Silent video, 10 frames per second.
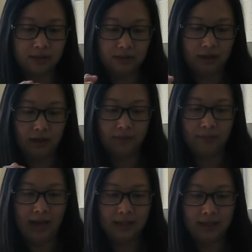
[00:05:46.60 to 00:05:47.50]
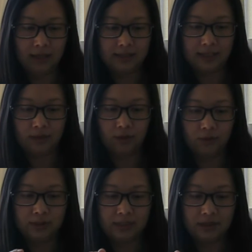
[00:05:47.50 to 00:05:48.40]
mandalas in the
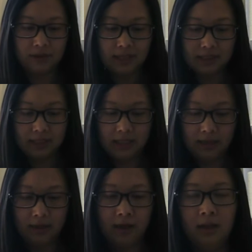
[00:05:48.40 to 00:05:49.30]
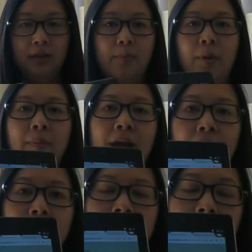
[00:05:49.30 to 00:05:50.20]
whole series. The
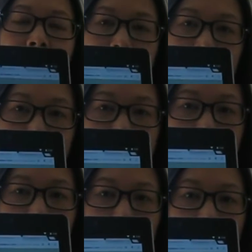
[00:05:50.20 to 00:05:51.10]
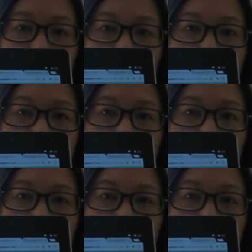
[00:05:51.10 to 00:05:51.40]
pomerium is the other